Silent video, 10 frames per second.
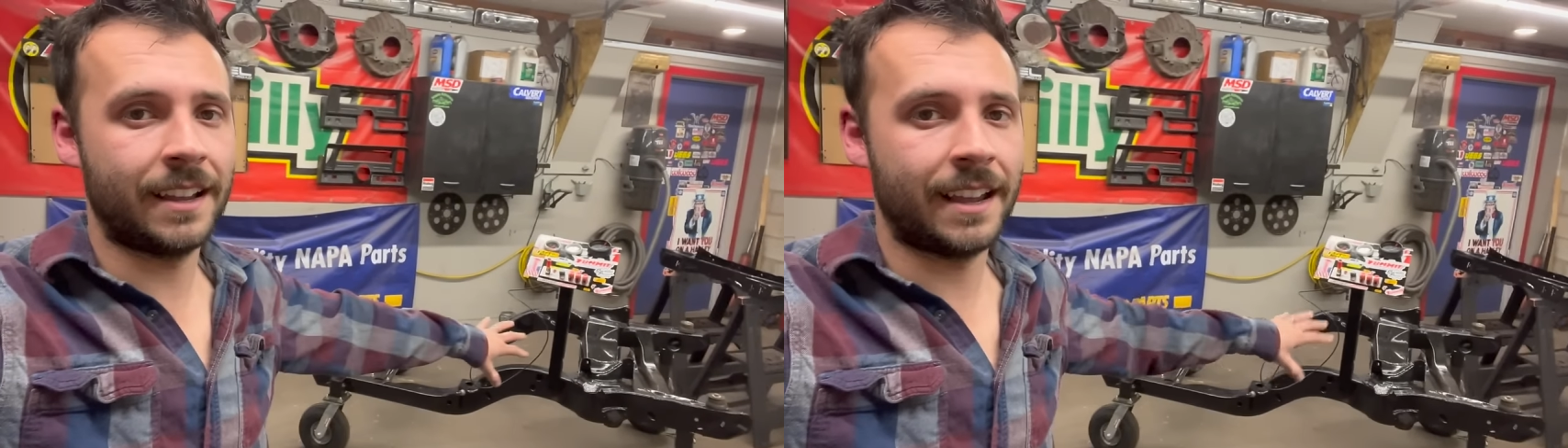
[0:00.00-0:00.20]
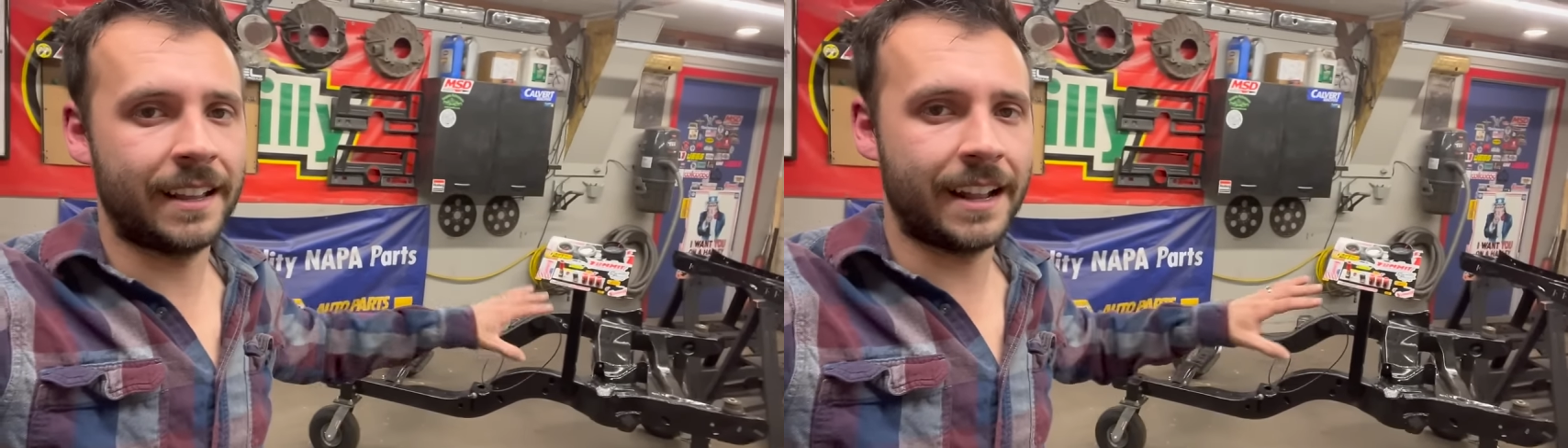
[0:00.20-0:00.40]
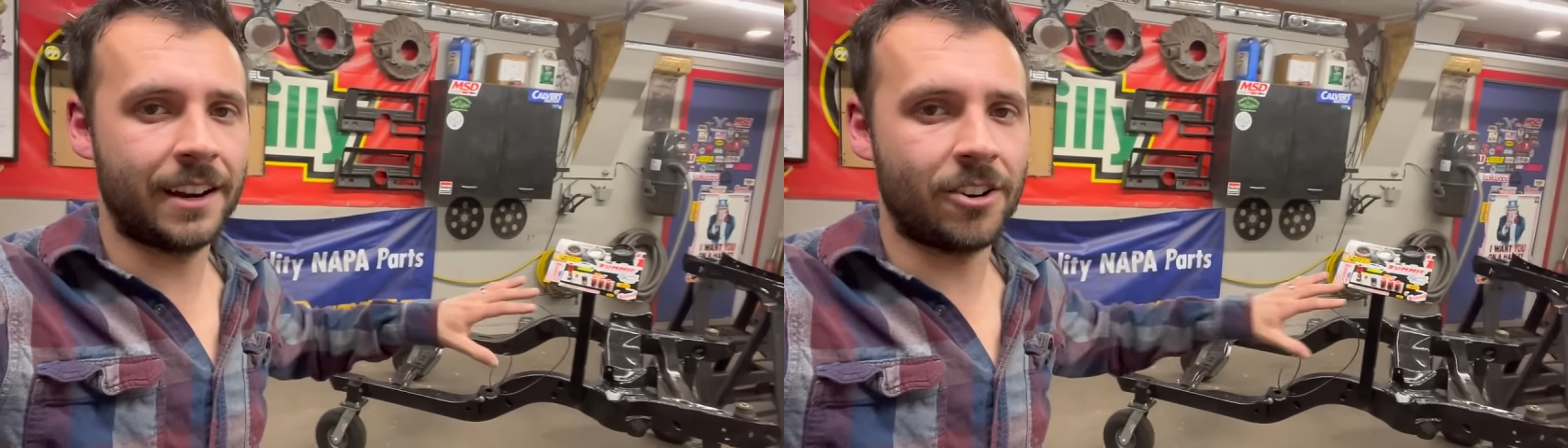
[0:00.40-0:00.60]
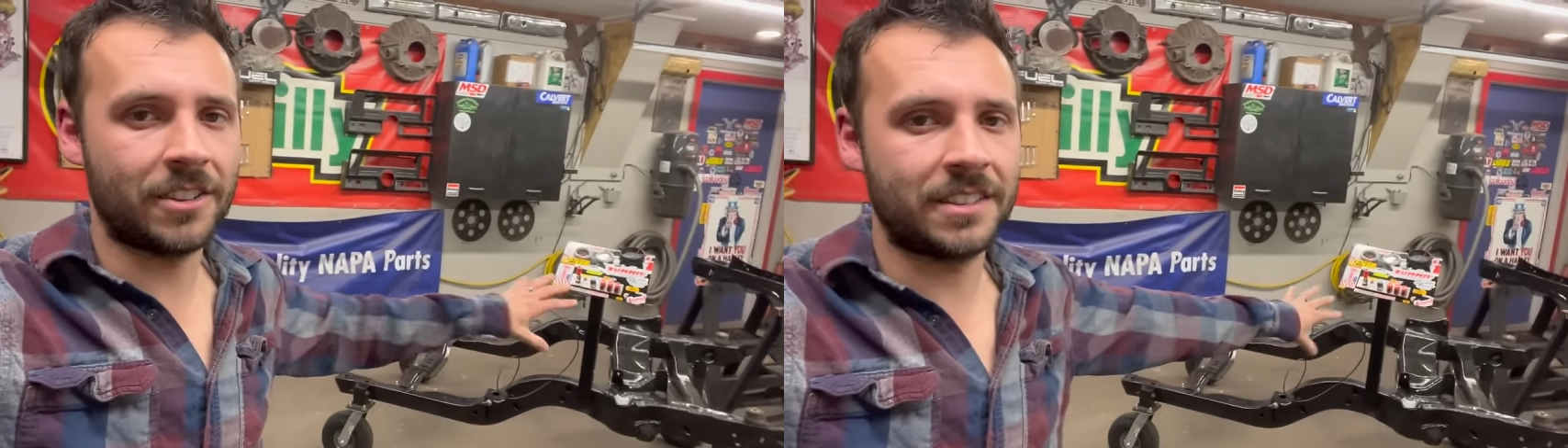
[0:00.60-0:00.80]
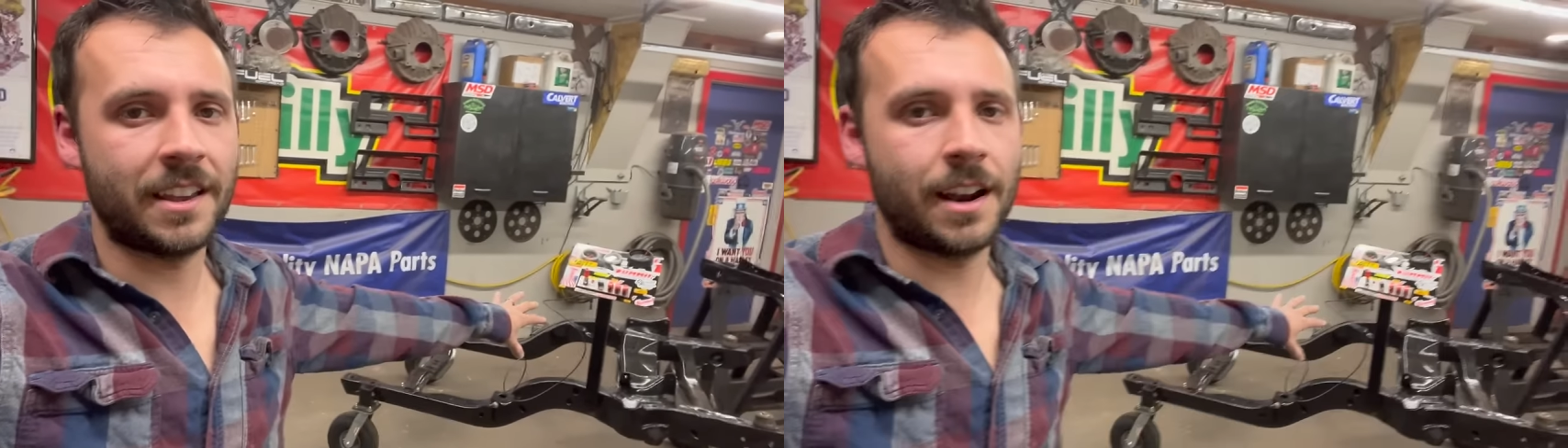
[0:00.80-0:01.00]
and get it all
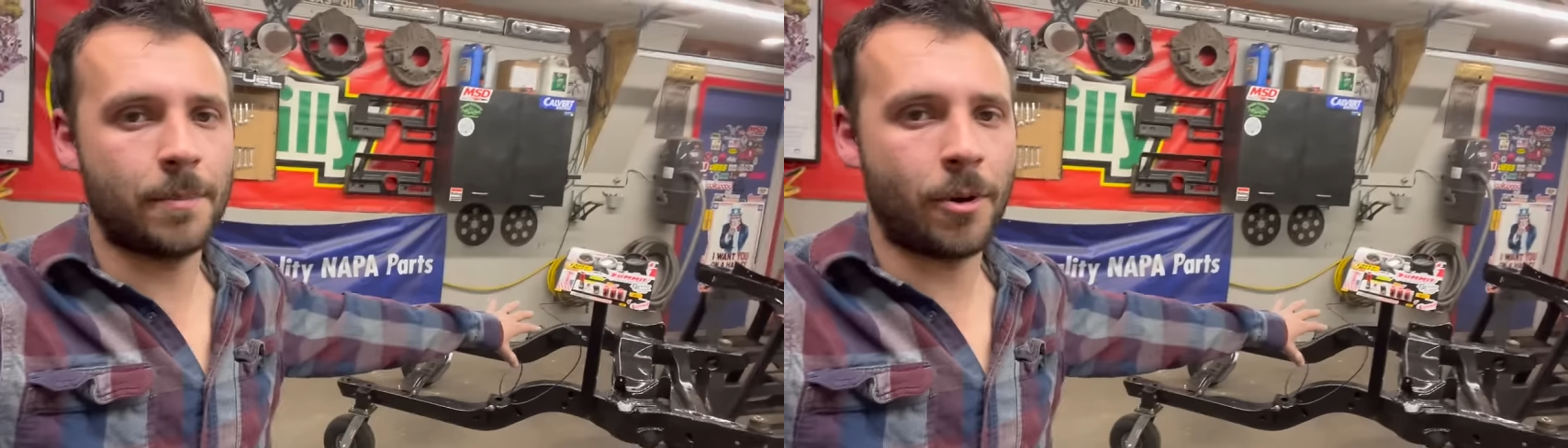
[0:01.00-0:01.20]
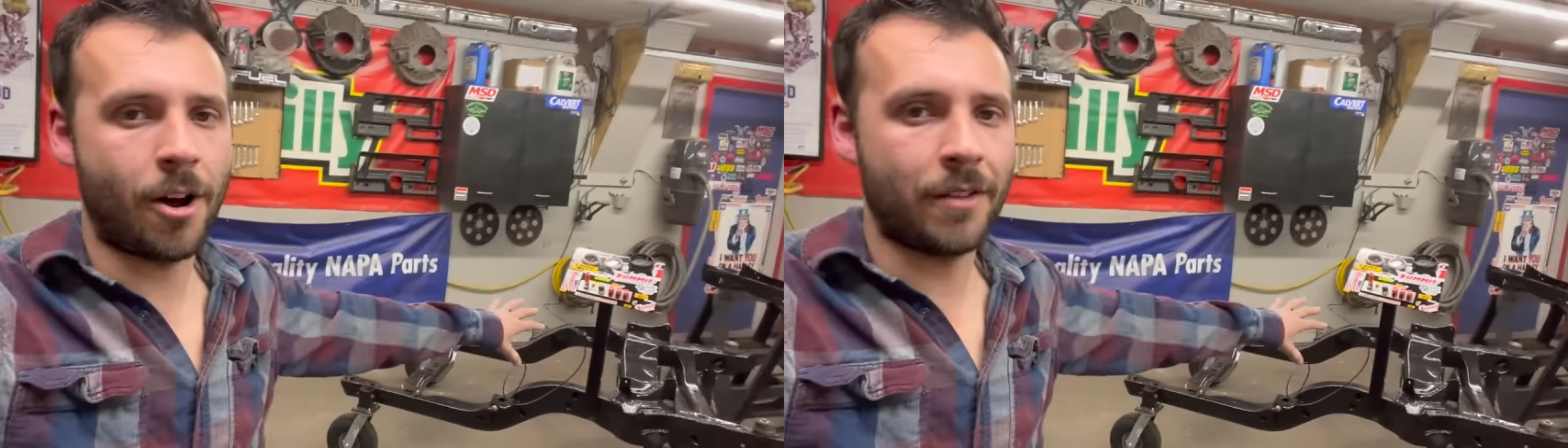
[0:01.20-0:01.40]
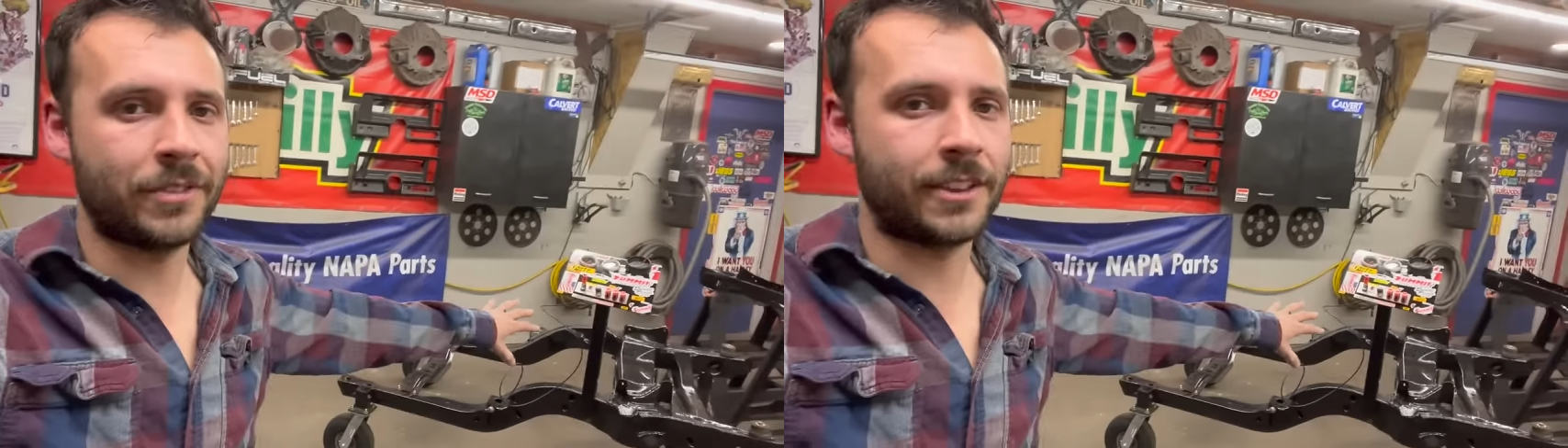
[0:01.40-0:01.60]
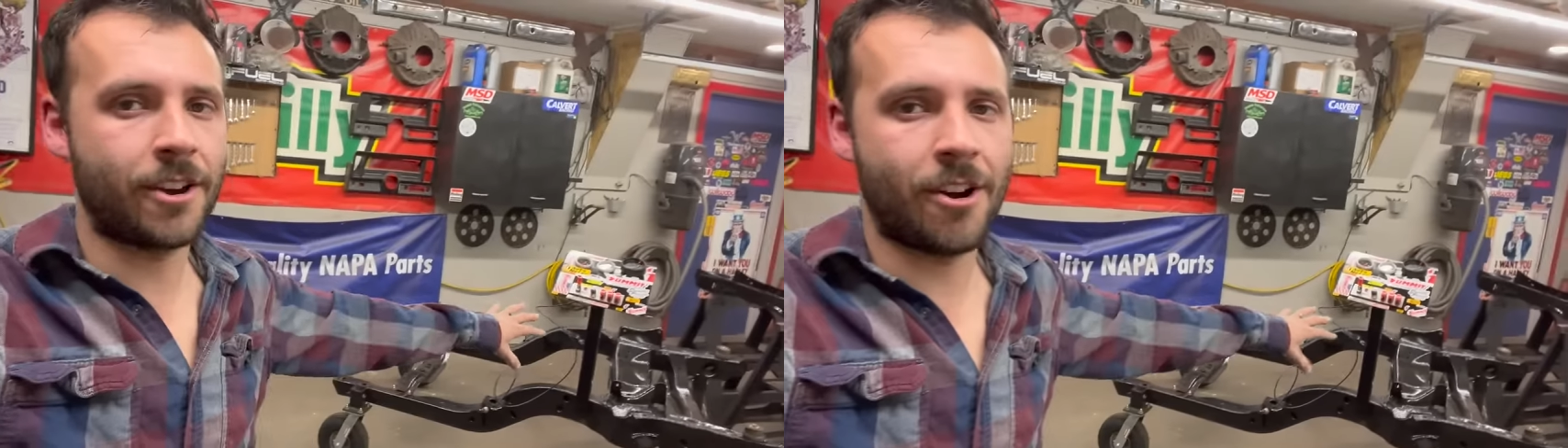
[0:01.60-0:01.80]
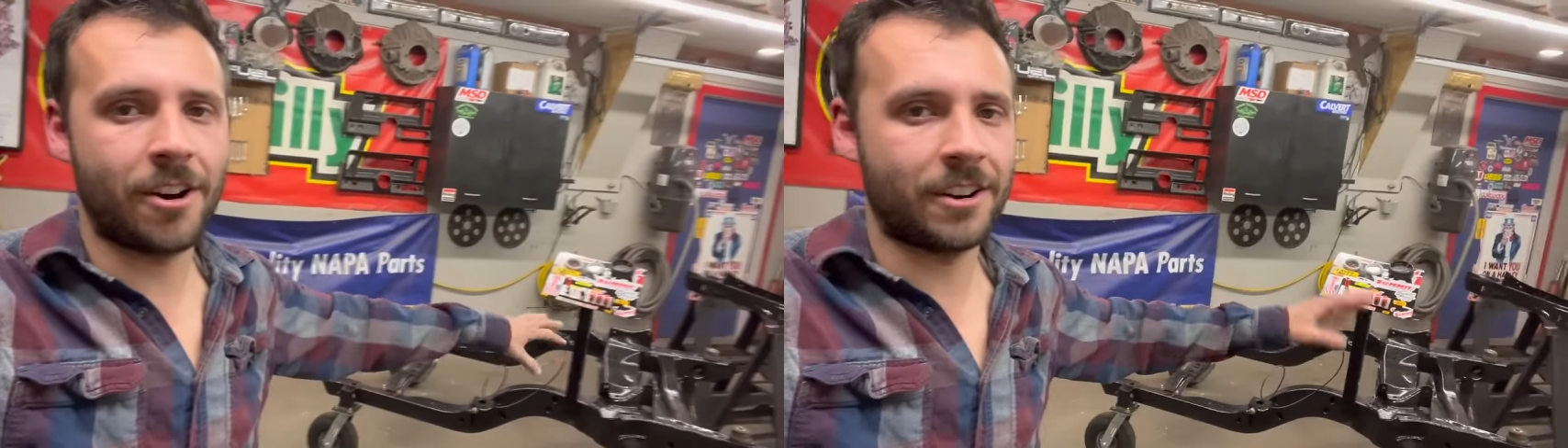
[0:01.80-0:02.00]
set up off the
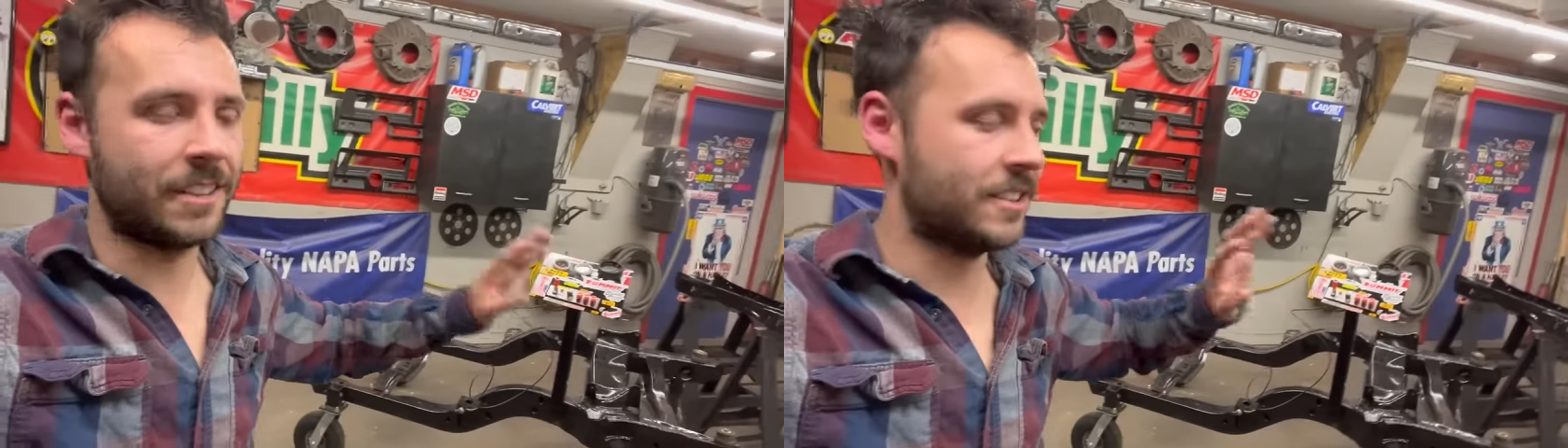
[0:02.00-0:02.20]
car, and then